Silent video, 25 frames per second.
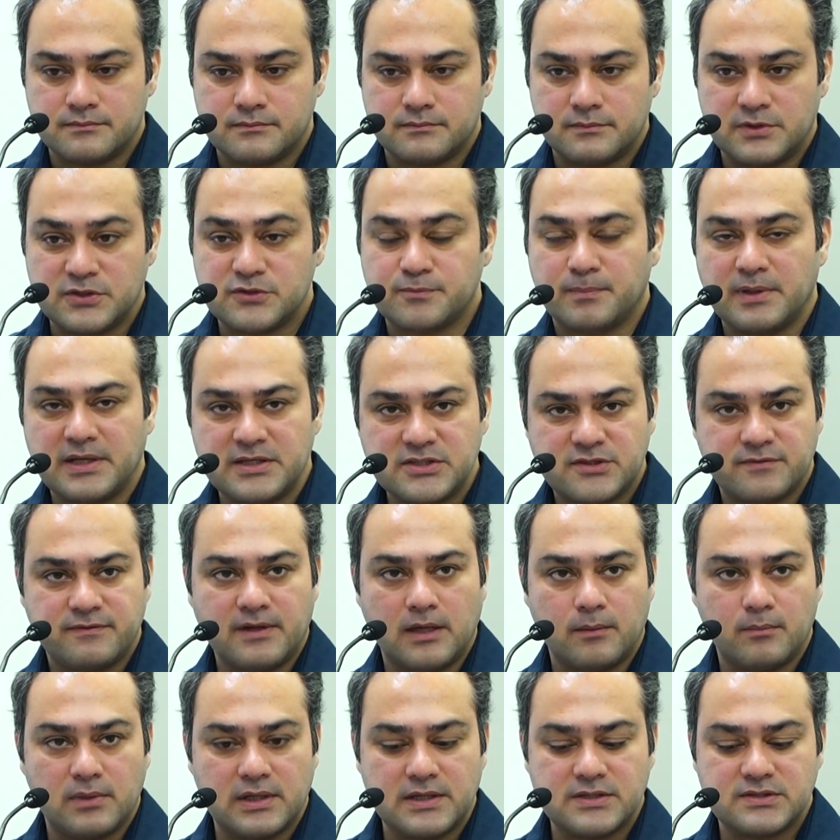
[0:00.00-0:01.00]
displaced
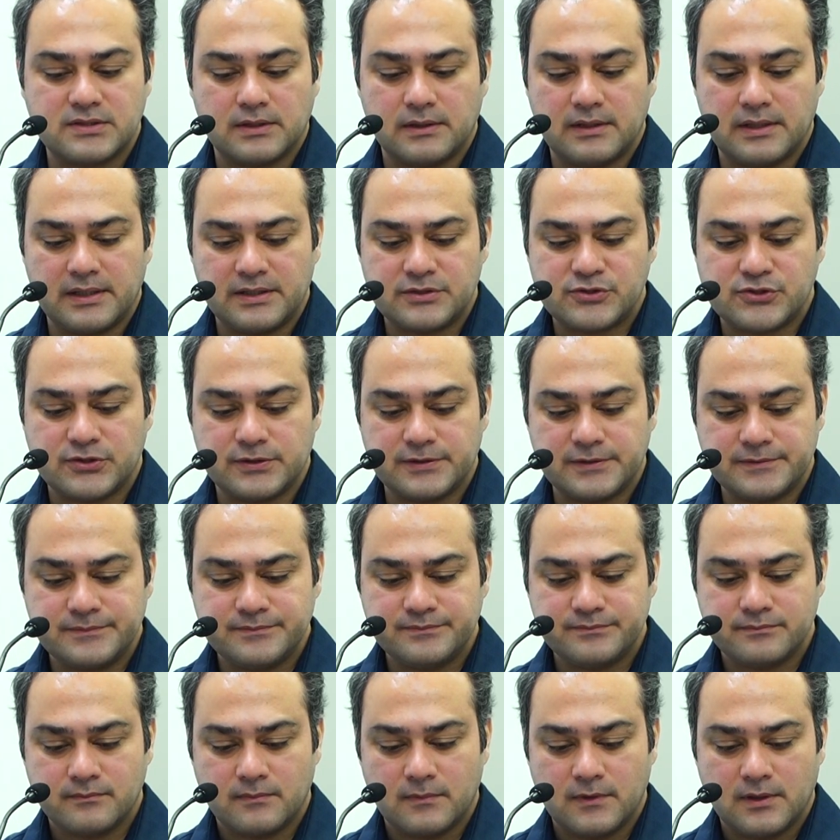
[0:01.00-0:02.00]
families in nature,
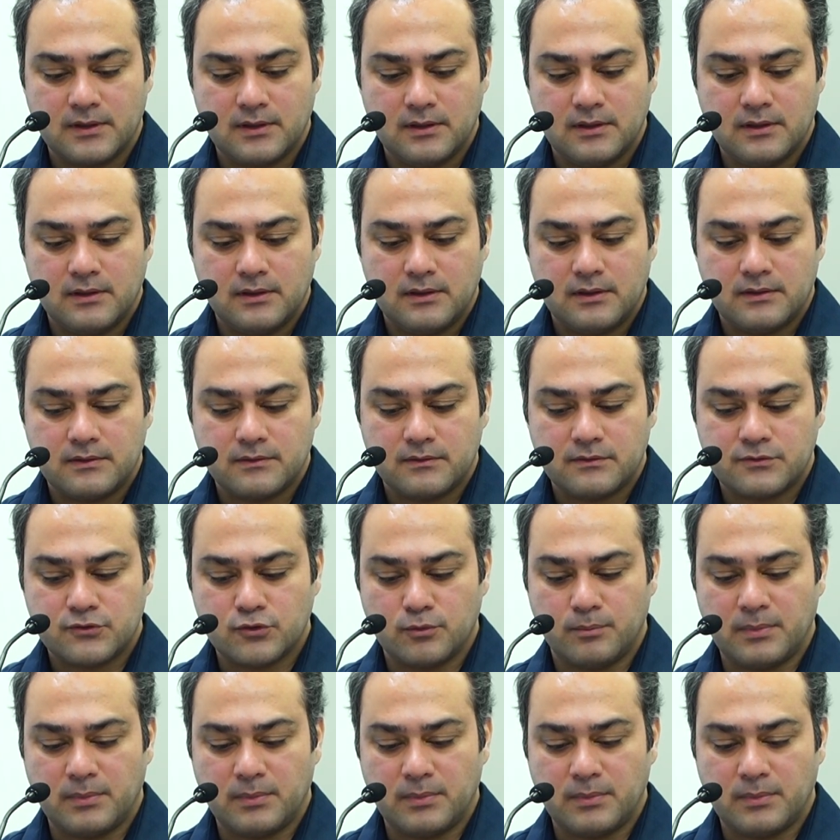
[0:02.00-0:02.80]
So